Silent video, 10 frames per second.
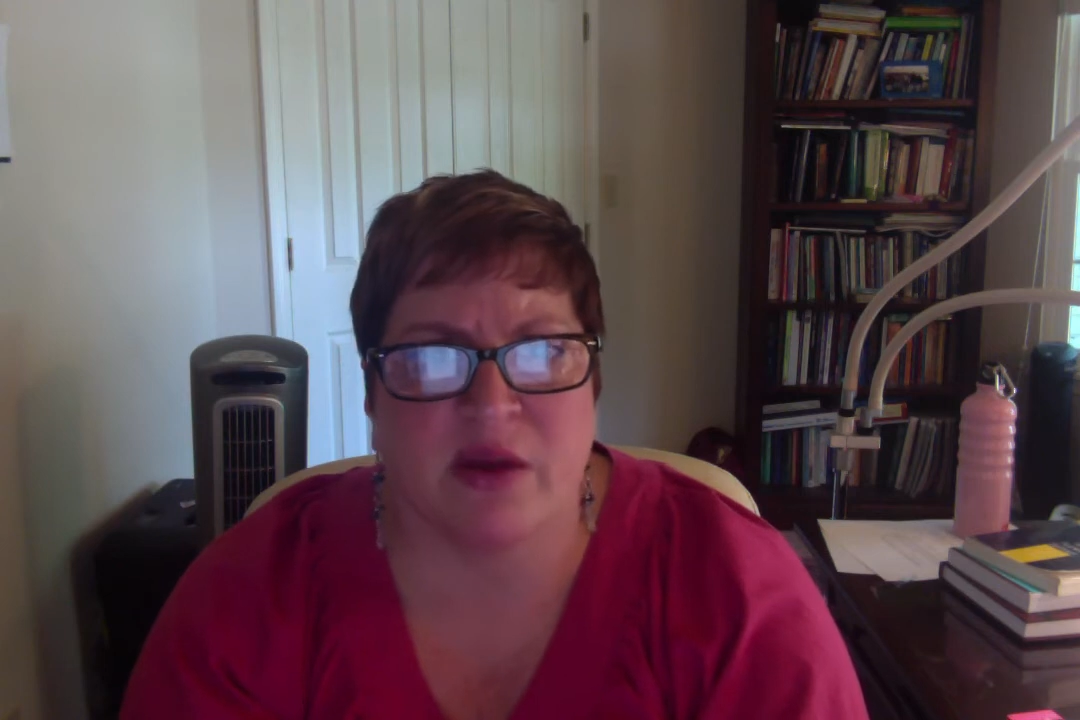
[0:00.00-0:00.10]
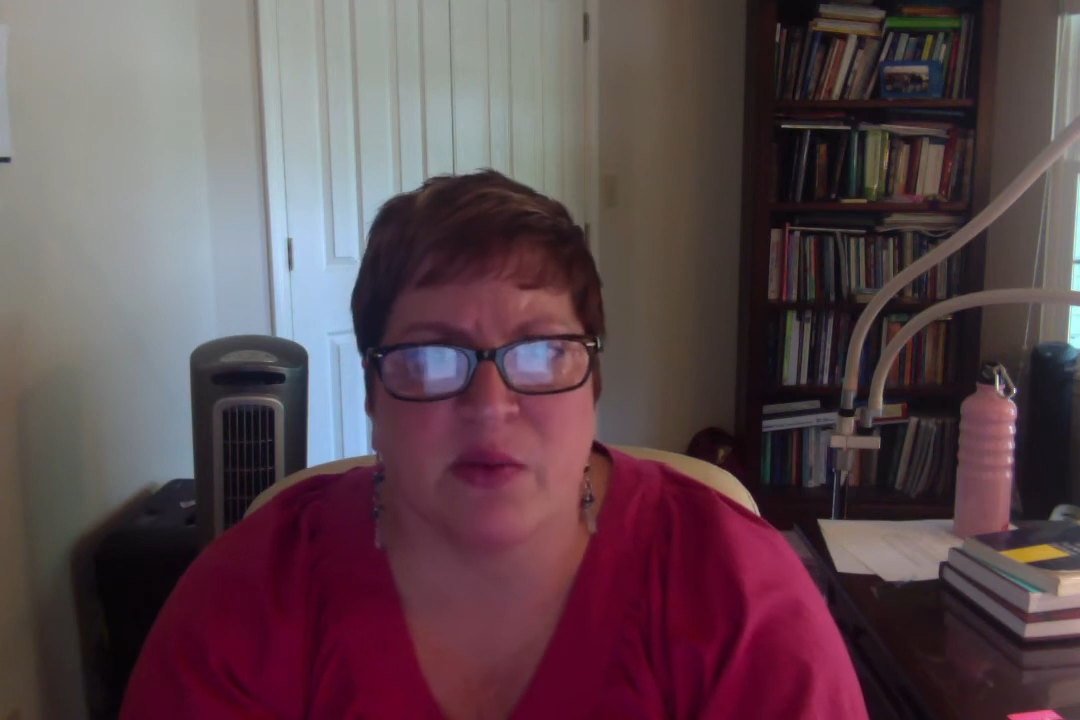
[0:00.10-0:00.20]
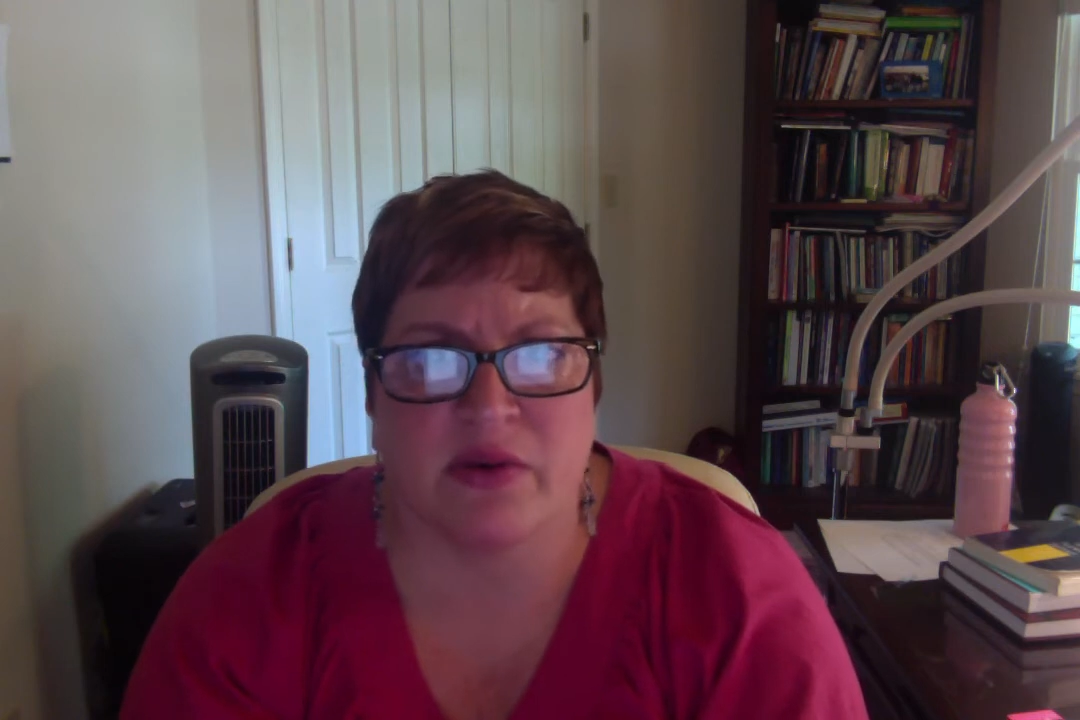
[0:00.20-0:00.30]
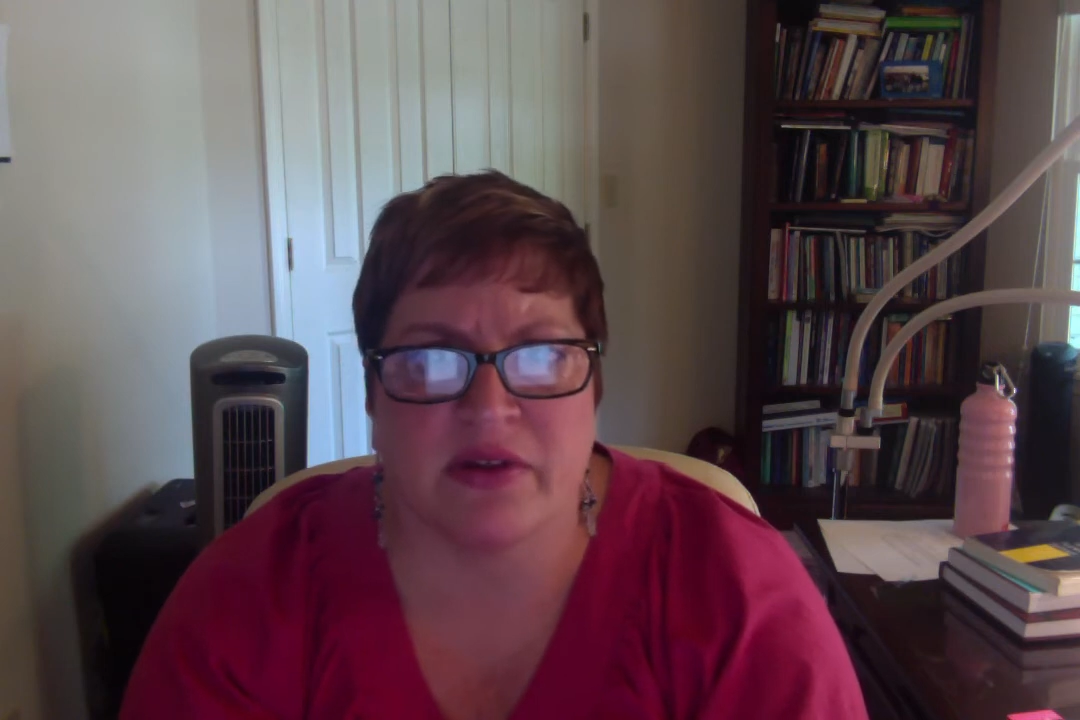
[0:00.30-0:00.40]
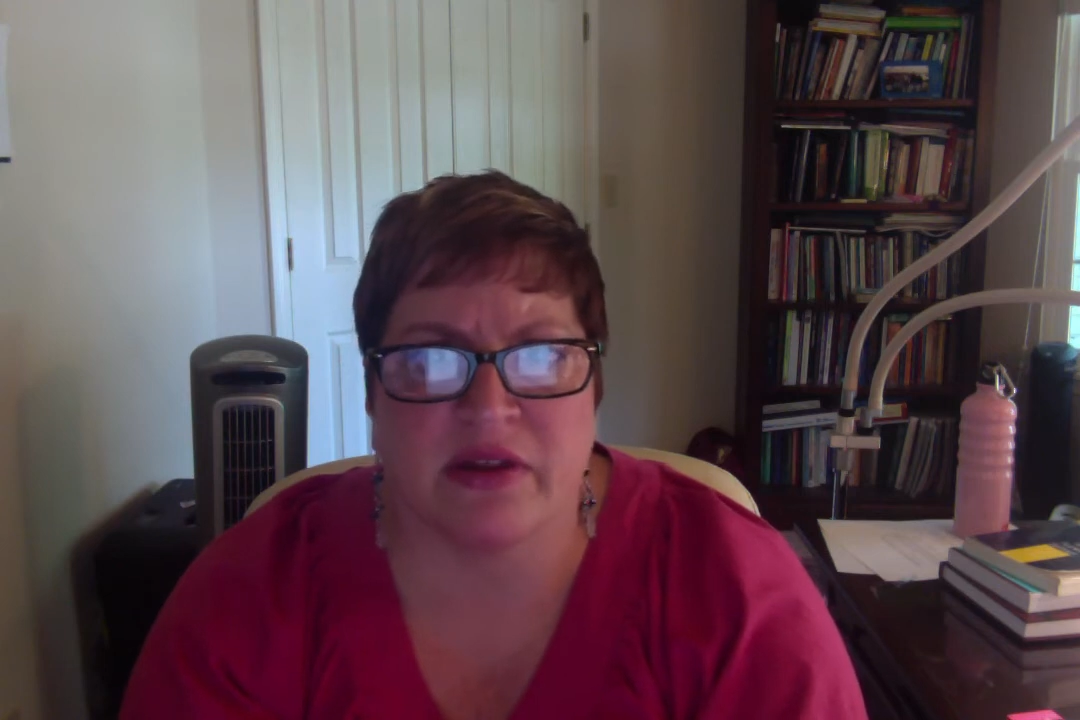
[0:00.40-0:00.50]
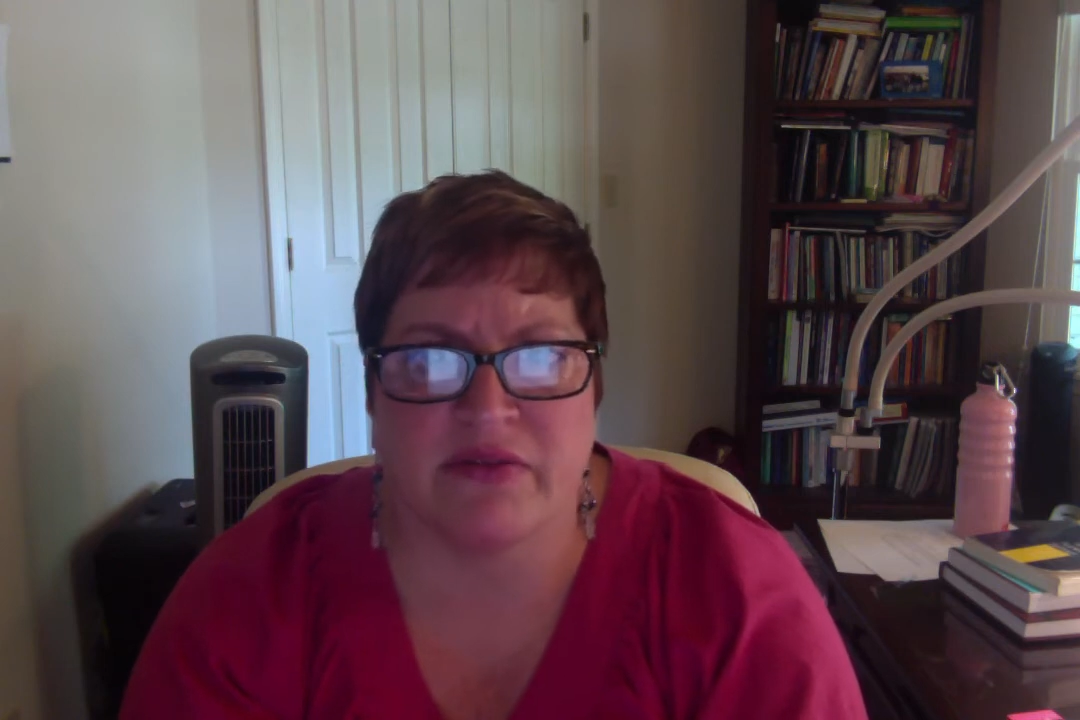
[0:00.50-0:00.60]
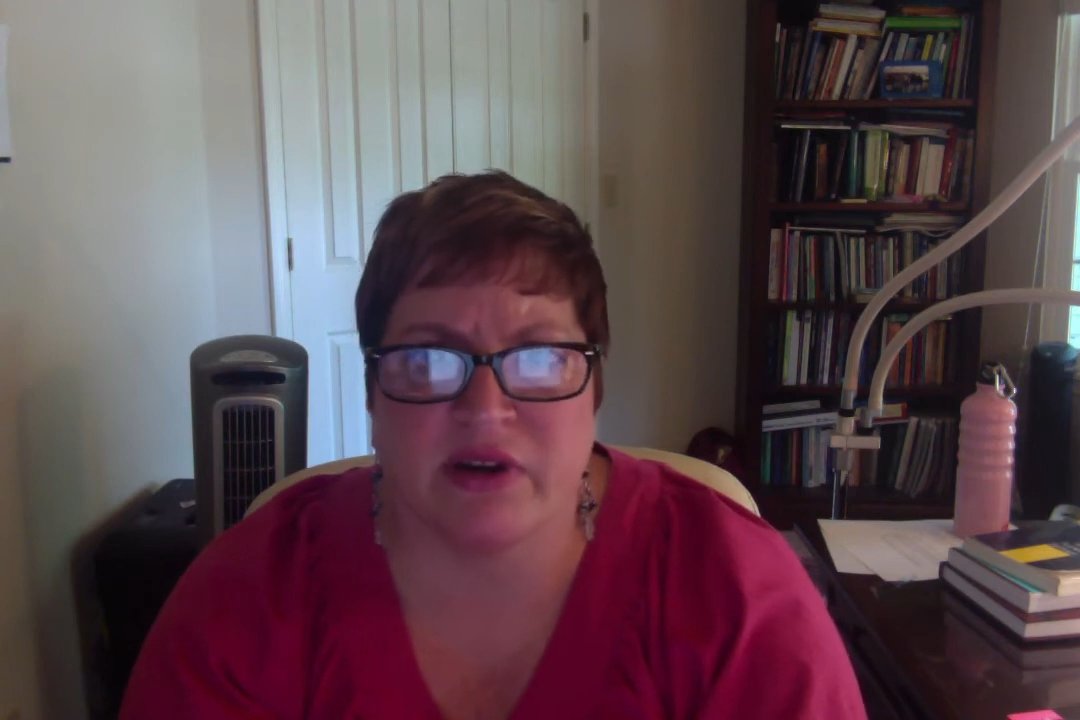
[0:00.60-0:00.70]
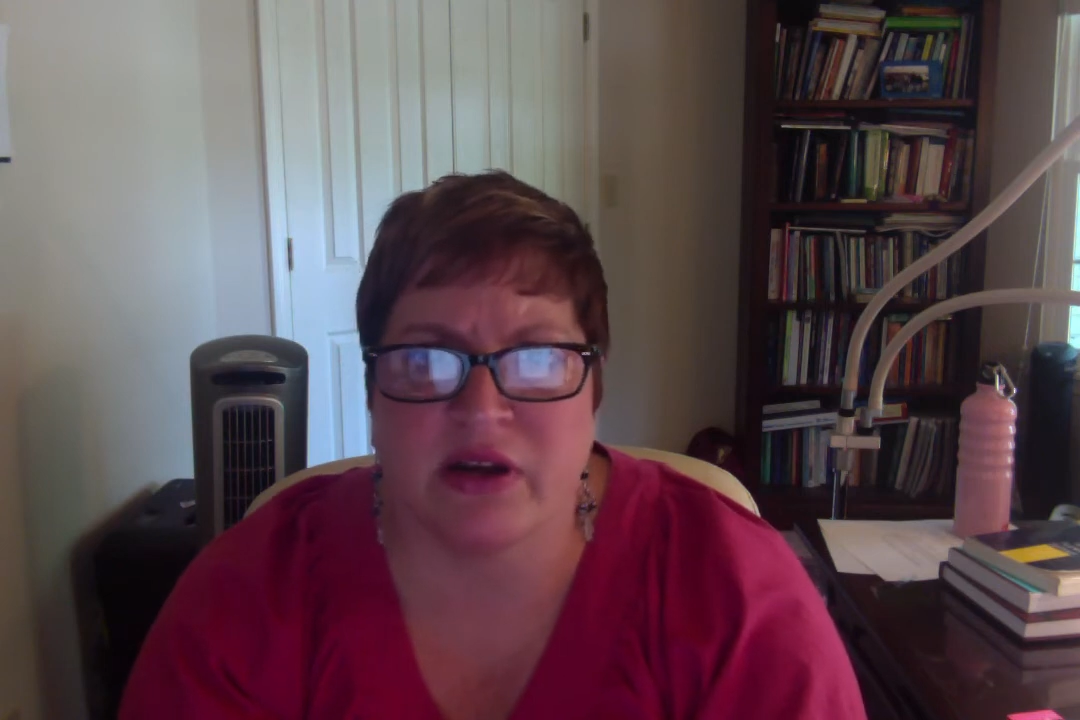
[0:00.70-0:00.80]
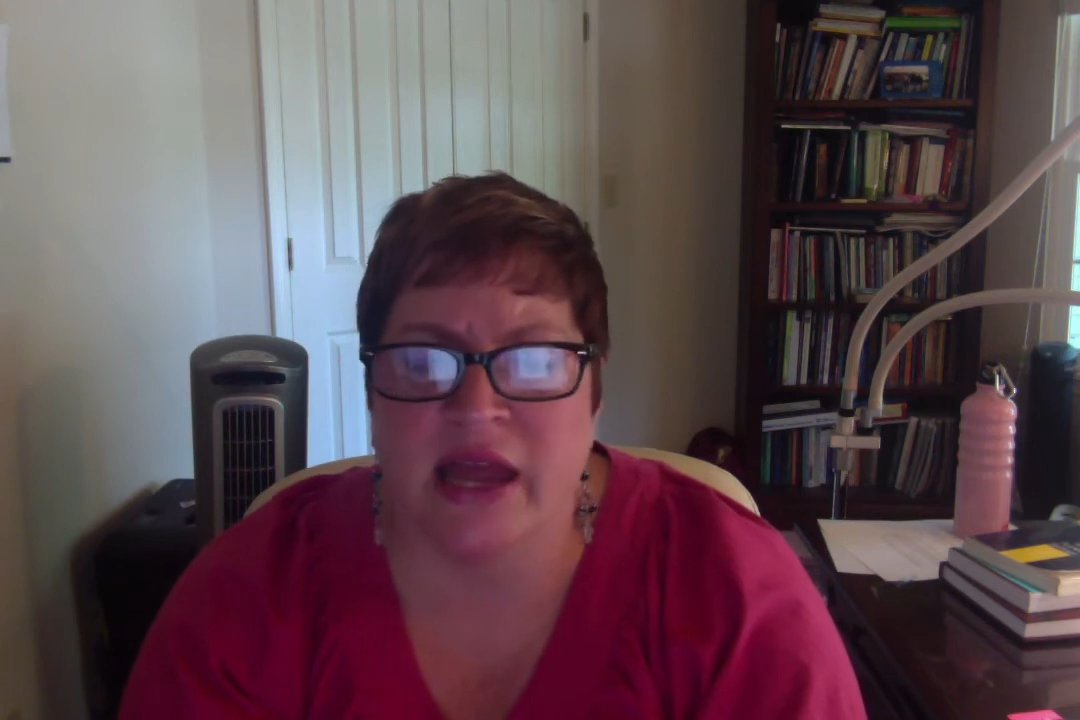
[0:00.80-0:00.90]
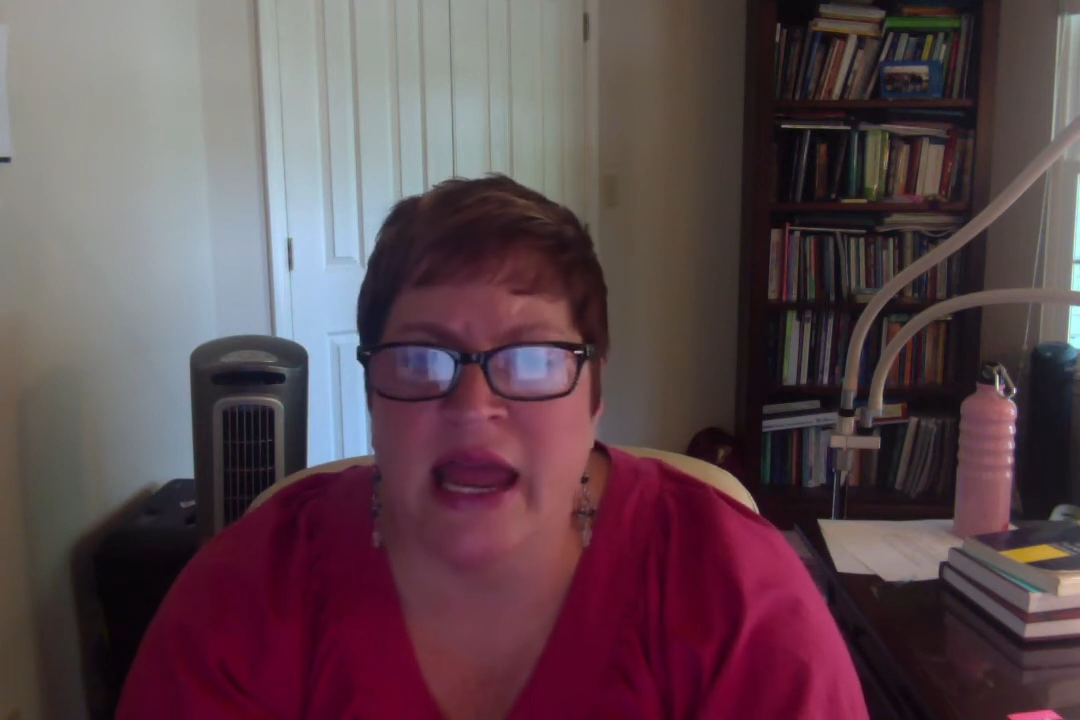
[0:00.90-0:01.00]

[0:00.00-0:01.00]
were delivered?